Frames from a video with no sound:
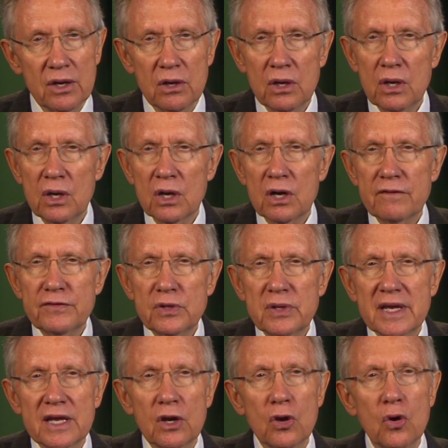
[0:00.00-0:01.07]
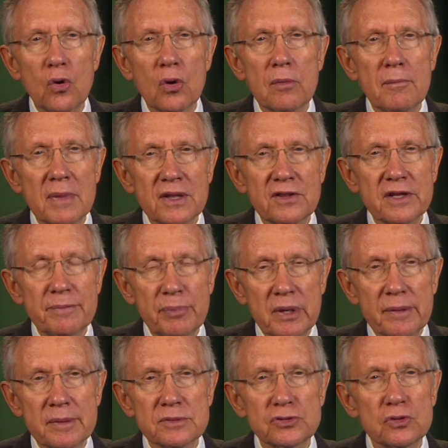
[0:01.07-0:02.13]
or if you can get lower monthly
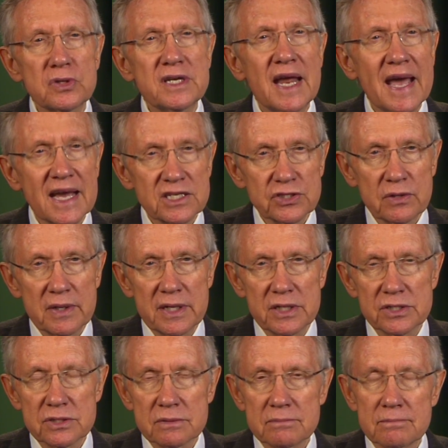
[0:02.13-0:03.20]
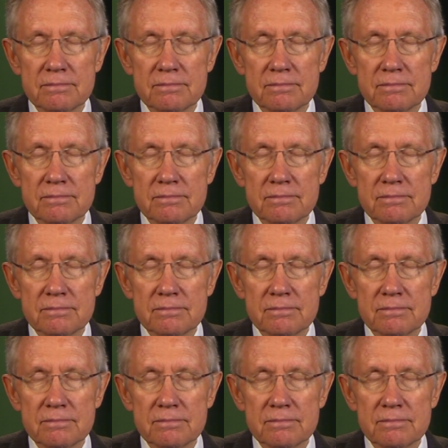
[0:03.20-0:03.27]
premiums through tax credits.